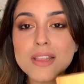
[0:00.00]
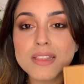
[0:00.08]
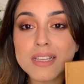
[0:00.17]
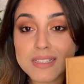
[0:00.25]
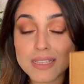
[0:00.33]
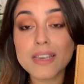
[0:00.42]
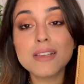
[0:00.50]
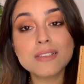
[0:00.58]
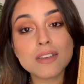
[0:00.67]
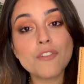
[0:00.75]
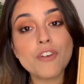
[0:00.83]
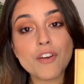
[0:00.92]
This is
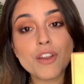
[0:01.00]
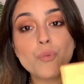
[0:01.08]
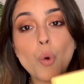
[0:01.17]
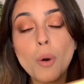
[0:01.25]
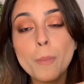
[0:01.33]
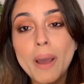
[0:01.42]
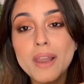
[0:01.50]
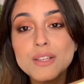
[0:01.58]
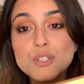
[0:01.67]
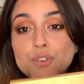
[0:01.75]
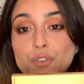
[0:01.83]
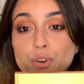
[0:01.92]
a very warm palette,
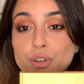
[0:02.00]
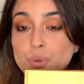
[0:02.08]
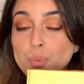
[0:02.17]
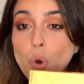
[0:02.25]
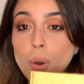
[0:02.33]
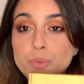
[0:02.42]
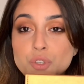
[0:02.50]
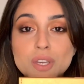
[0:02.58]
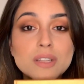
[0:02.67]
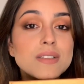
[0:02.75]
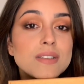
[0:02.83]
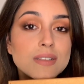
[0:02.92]
so if you're into warm
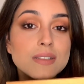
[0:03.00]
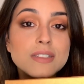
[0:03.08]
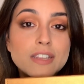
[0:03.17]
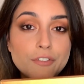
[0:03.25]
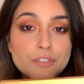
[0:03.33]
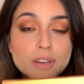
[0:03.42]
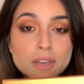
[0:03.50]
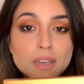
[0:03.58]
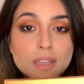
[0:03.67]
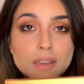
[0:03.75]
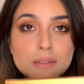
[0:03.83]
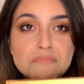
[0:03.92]
shades, this is
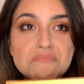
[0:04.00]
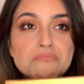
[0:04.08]
definitely